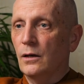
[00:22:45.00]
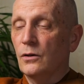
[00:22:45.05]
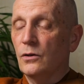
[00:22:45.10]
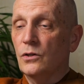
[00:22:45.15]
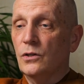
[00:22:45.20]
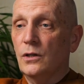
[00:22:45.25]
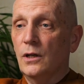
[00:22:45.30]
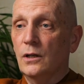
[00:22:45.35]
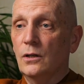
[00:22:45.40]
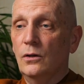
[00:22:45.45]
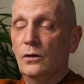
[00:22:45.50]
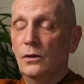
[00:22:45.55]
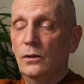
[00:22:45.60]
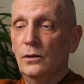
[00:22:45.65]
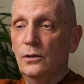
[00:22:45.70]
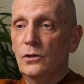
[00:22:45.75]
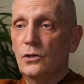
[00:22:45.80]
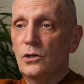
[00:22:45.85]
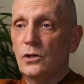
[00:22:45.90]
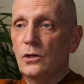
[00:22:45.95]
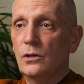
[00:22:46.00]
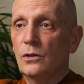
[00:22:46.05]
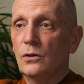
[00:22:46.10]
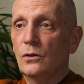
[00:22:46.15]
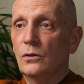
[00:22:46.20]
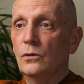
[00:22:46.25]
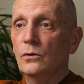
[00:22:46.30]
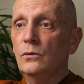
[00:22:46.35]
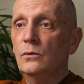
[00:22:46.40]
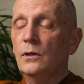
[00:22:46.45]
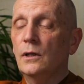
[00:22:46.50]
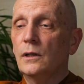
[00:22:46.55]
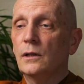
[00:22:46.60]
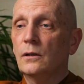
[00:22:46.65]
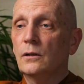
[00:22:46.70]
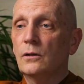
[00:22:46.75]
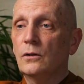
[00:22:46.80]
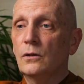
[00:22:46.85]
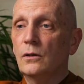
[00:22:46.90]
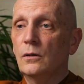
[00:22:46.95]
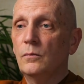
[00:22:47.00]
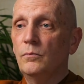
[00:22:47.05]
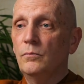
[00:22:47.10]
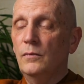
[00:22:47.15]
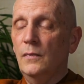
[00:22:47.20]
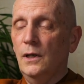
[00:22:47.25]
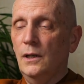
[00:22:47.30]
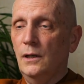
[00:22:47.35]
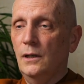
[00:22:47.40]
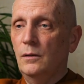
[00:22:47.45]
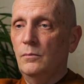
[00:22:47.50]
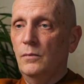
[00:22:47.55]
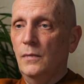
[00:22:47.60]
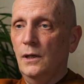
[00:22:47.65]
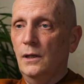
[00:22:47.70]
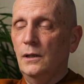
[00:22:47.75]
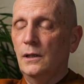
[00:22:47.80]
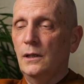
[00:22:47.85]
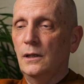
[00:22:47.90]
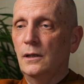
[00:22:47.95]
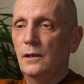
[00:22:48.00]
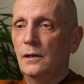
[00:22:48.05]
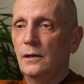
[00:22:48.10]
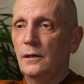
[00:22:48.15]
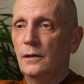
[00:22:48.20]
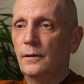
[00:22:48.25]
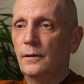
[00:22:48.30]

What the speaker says: Psychology, though, there are many, many